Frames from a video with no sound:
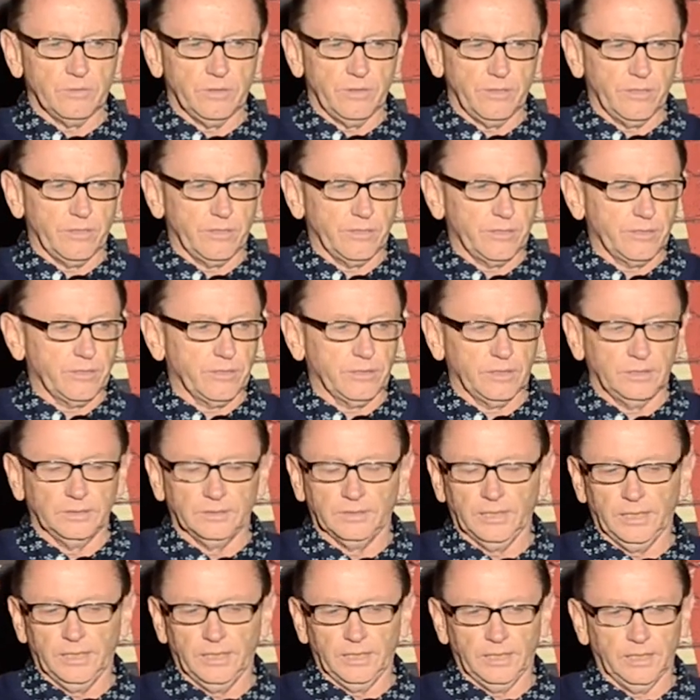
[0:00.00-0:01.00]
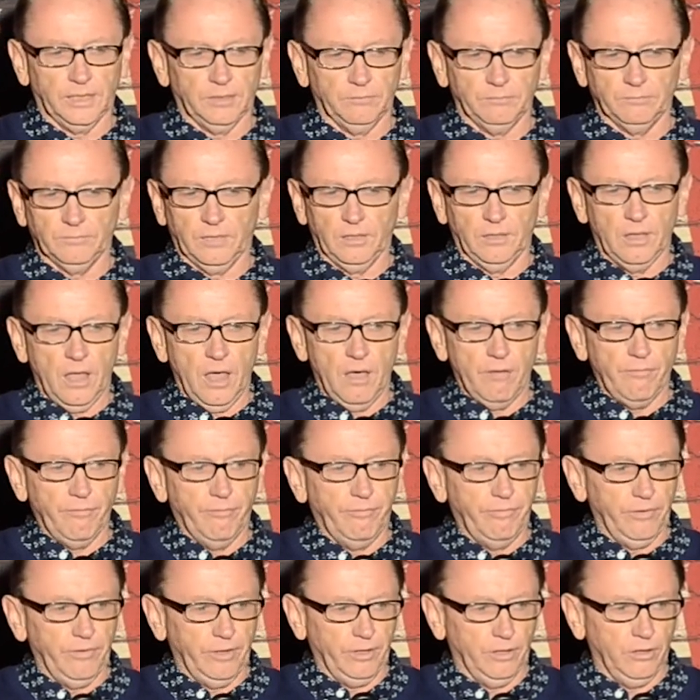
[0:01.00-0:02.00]
with
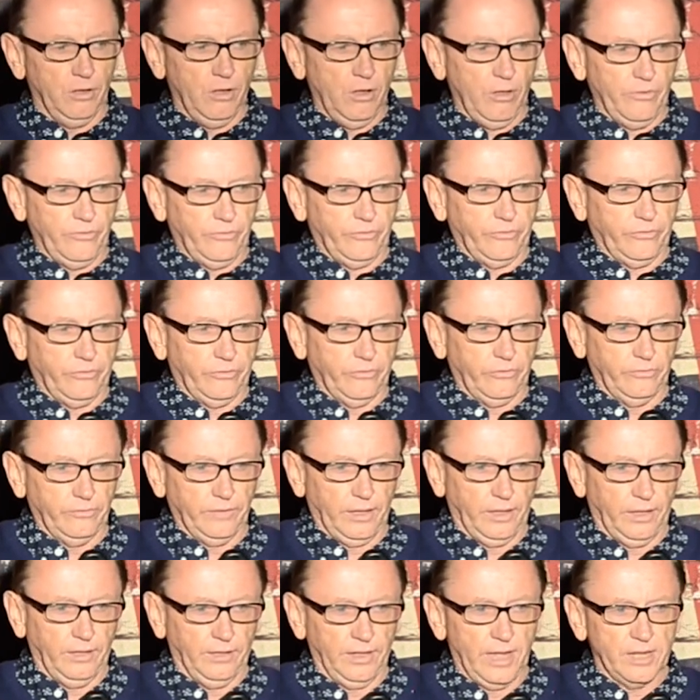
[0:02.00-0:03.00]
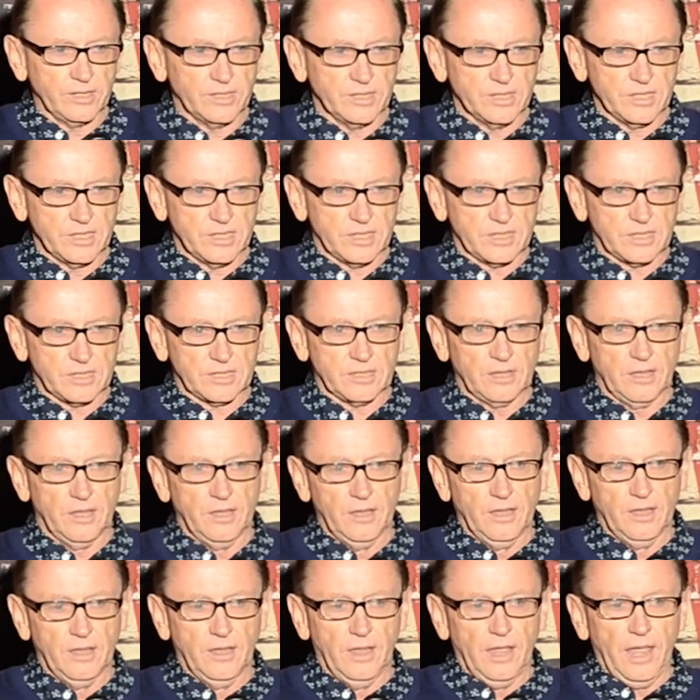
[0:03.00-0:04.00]
love and loss and lettuce
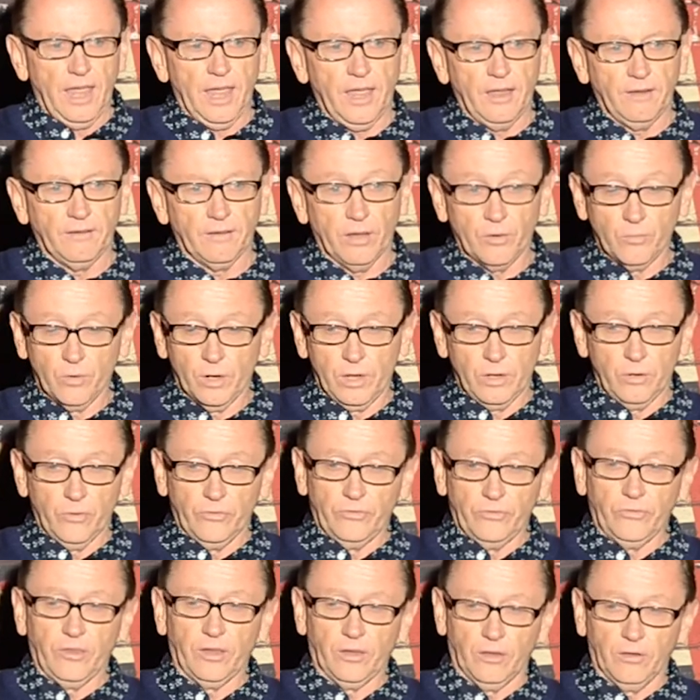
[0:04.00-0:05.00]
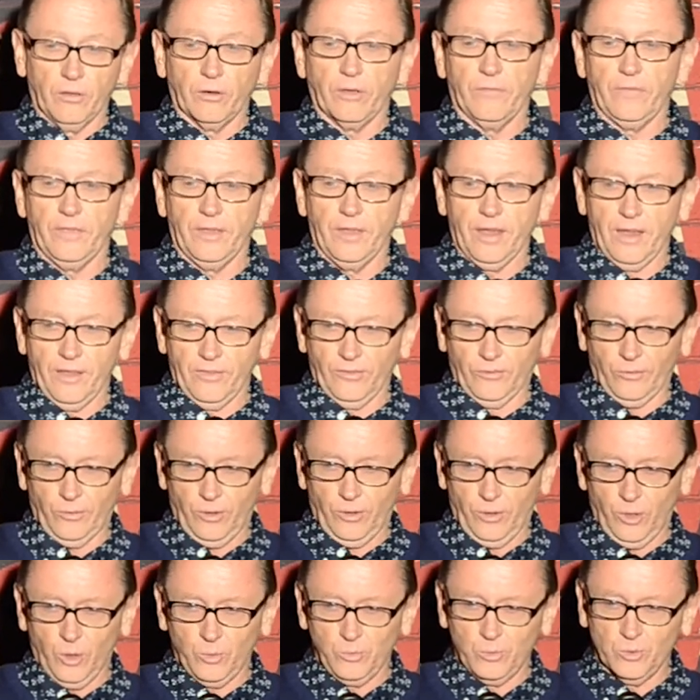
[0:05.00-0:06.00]
and a really good sing-along at the end, so
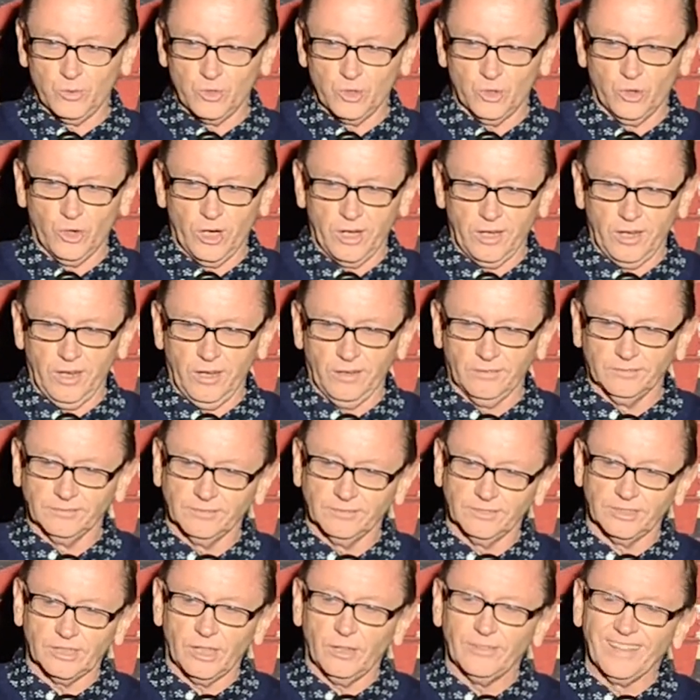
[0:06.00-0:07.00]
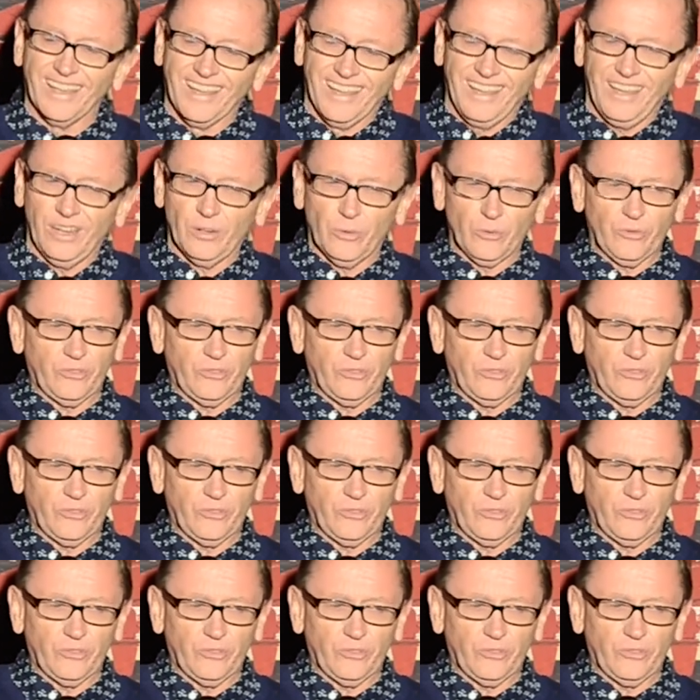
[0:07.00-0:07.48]
I hope you'll join in. So it all